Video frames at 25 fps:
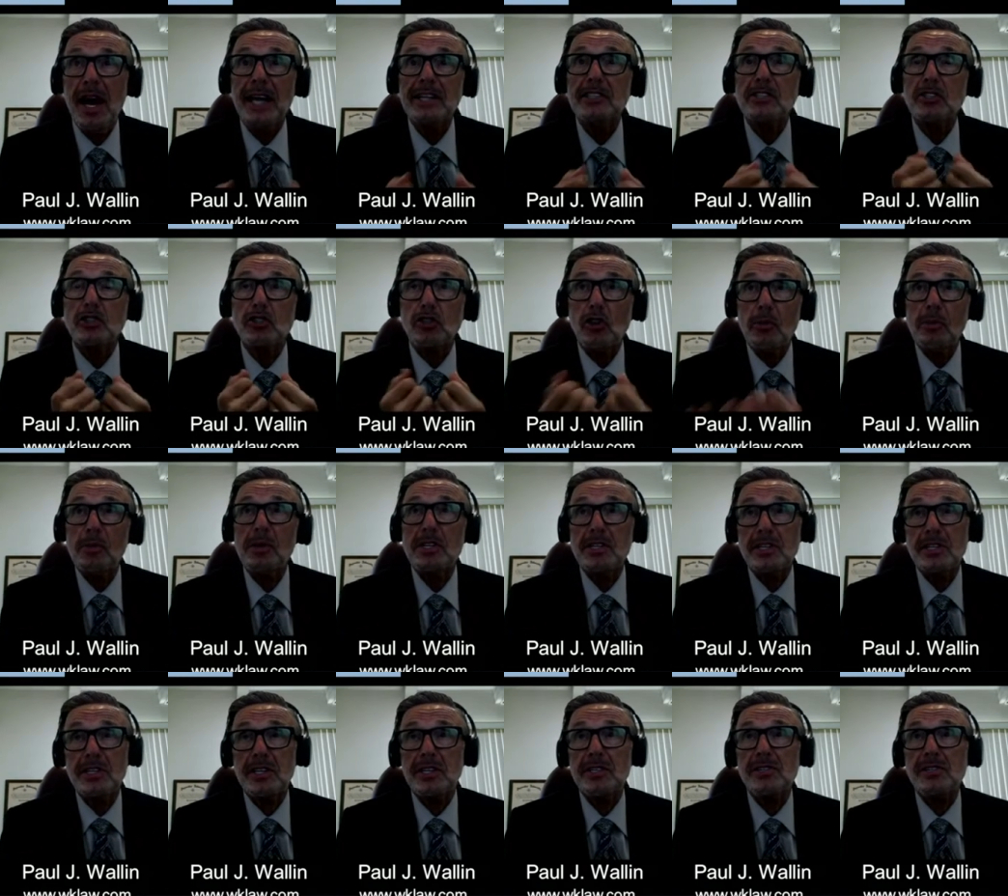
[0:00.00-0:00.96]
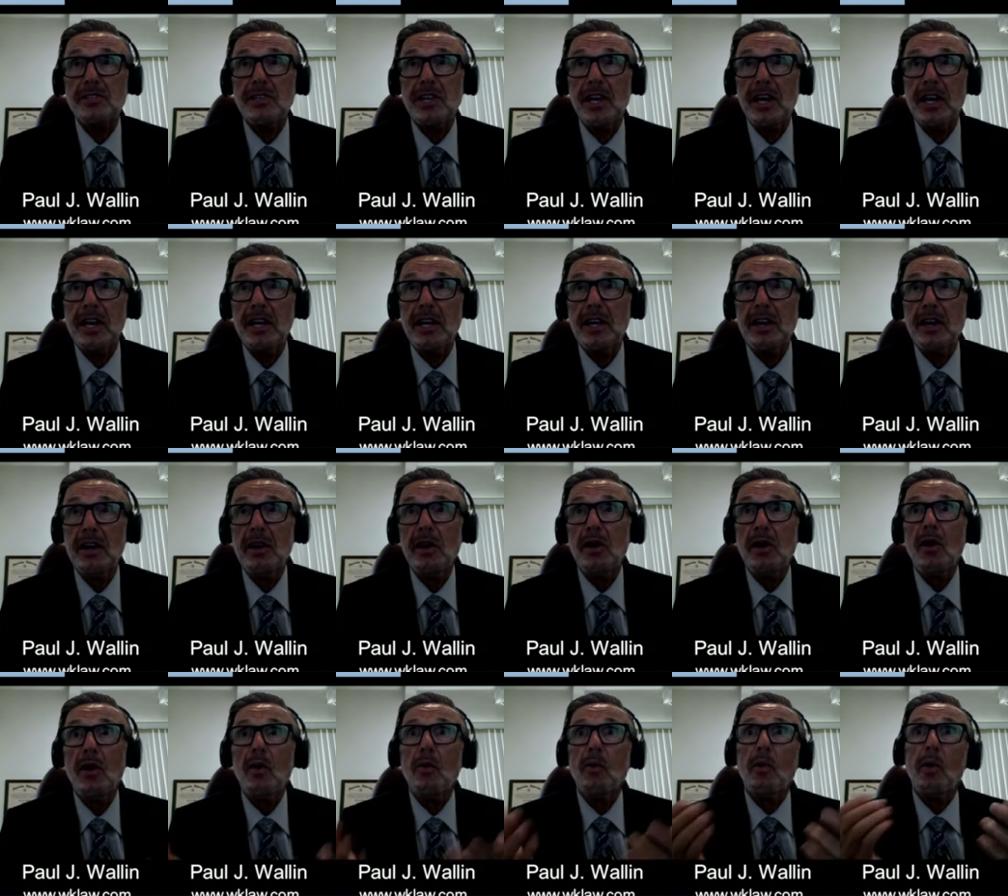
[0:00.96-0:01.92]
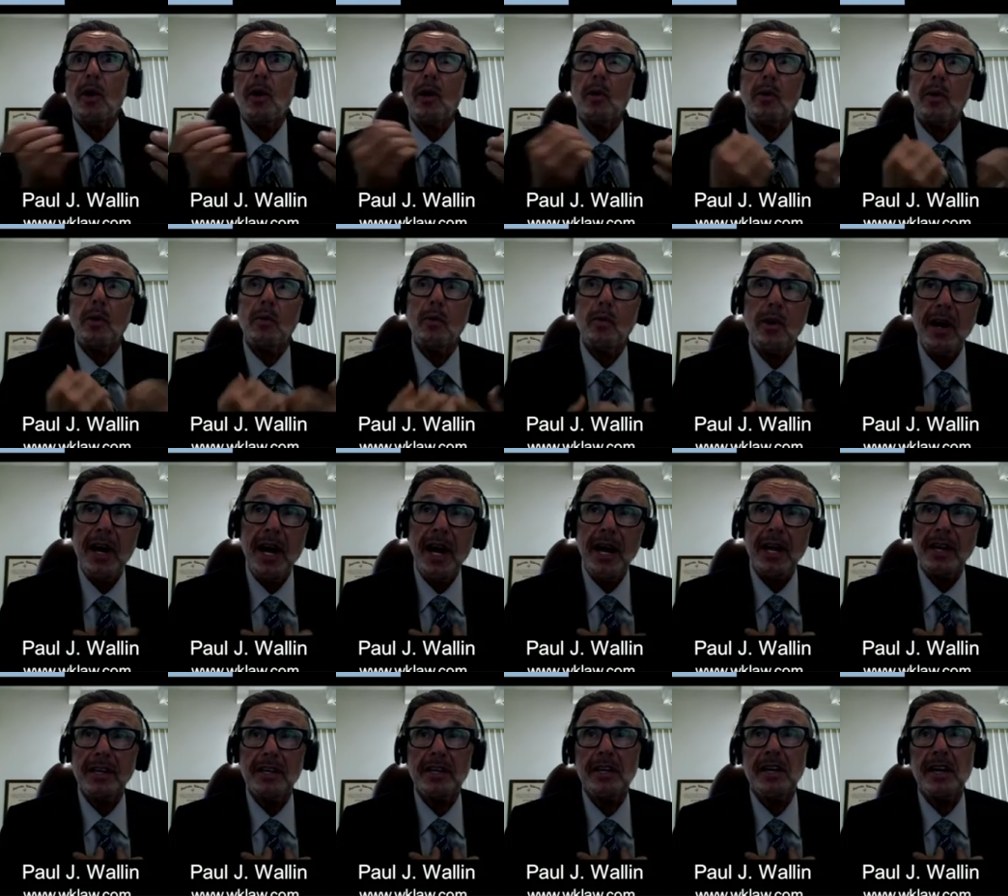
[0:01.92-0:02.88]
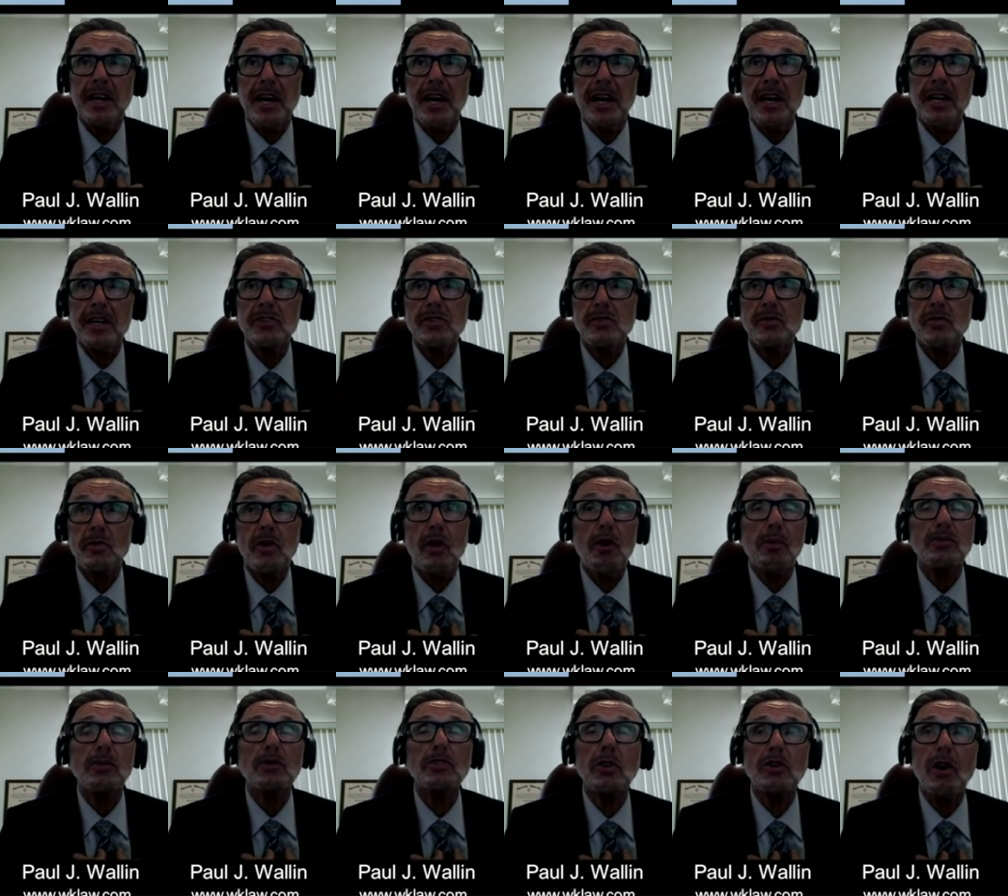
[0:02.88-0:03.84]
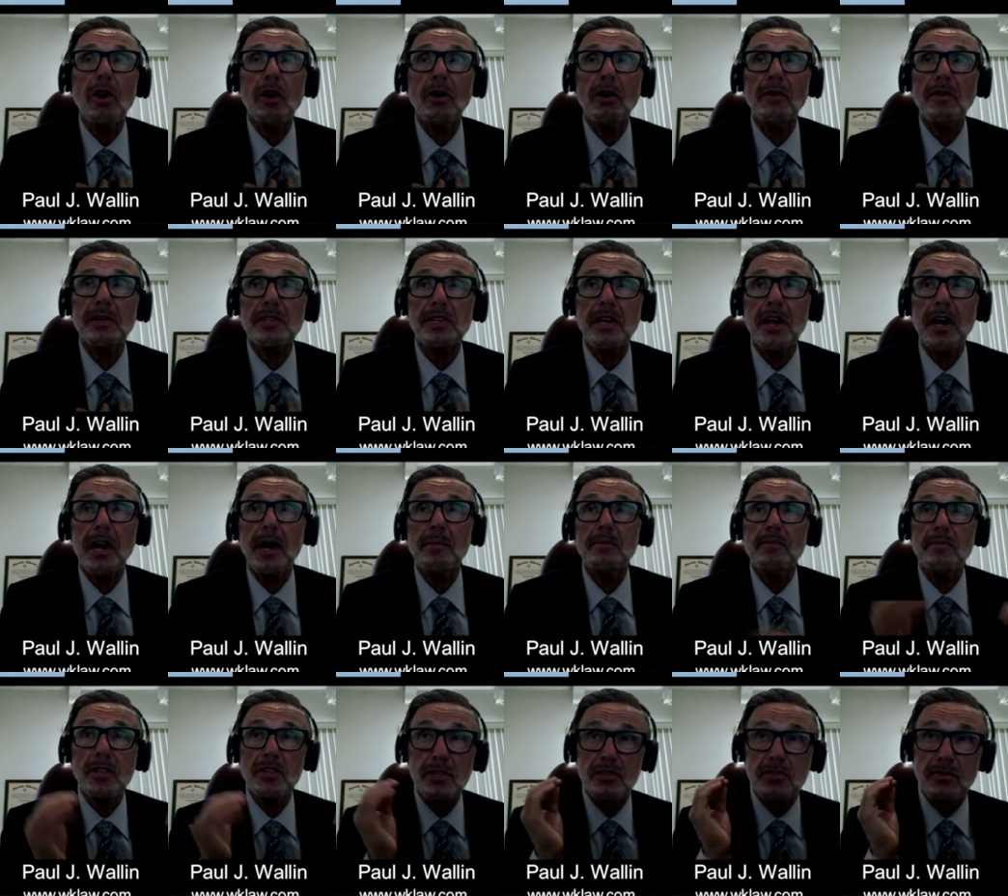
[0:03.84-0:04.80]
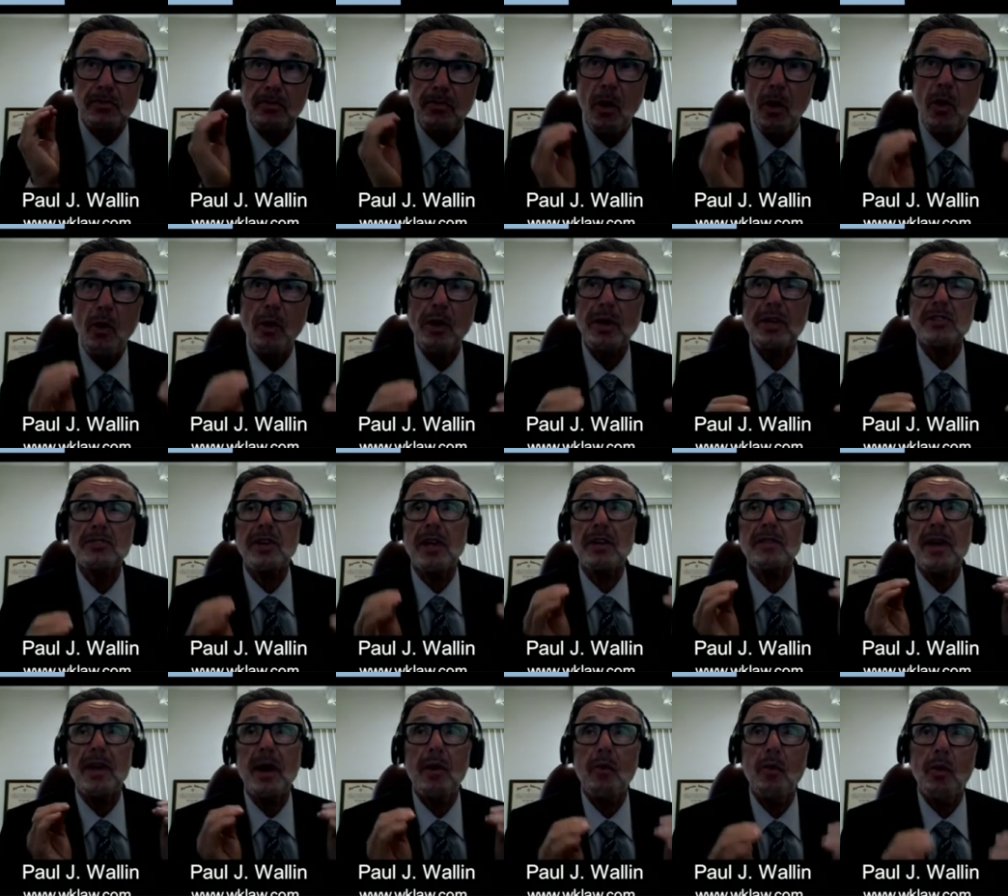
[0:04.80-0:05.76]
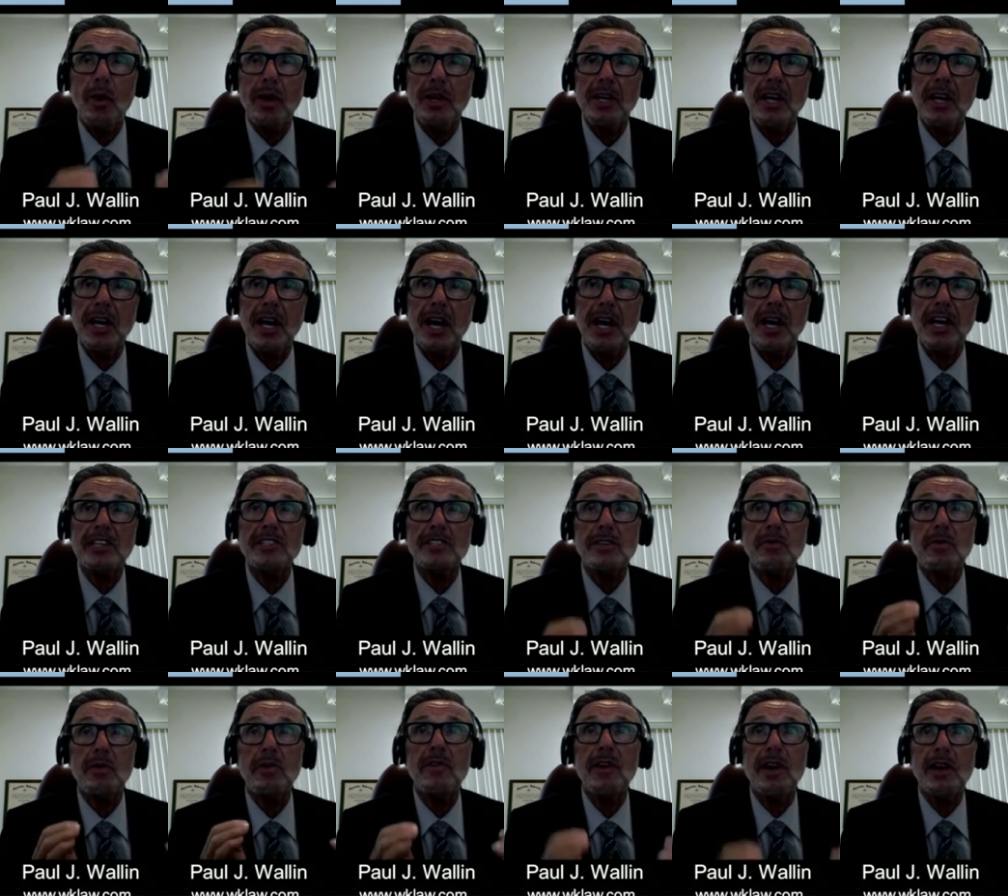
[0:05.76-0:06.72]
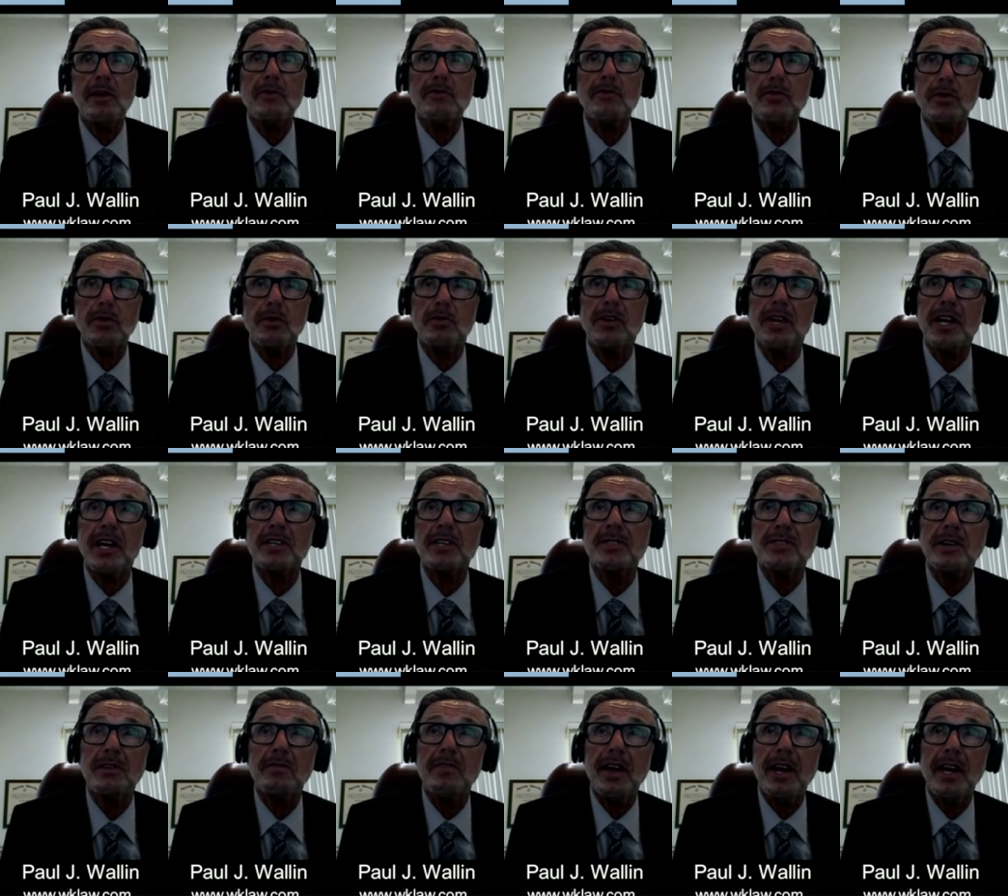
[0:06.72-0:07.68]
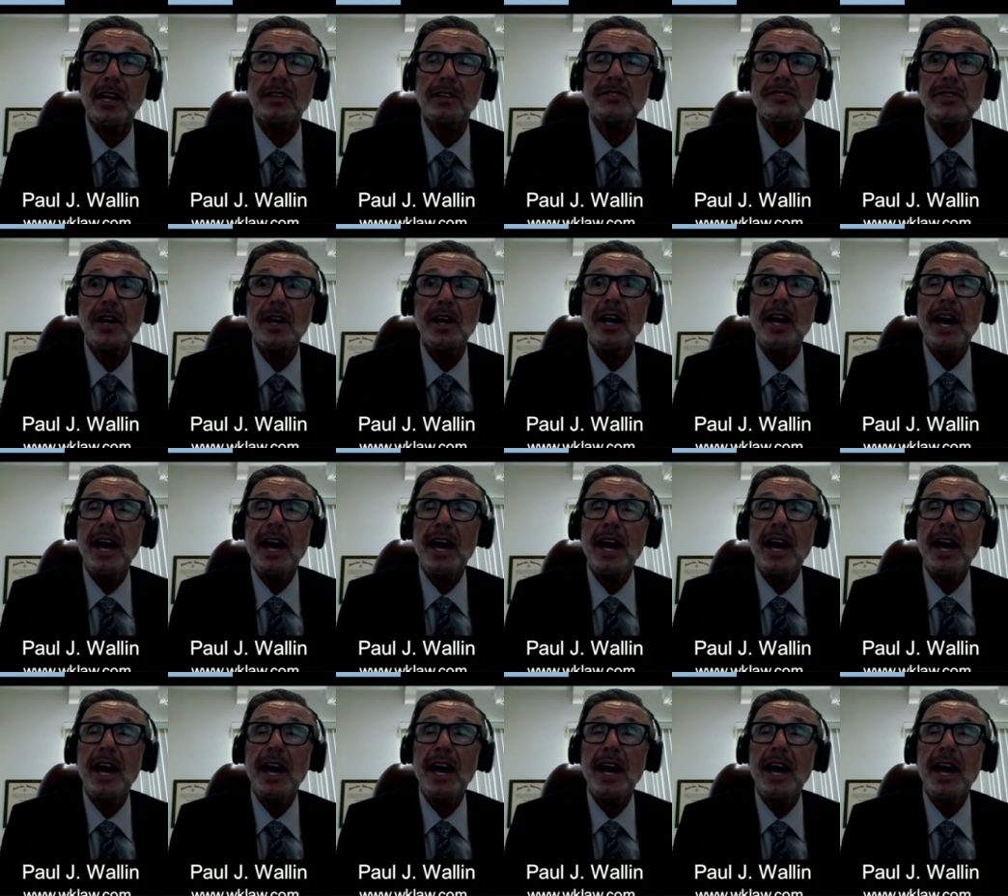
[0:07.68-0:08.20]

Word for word: And so much is at stake, where when we're handling a case, we're almost all the time just focused on that one case, and we've had a few days in advance,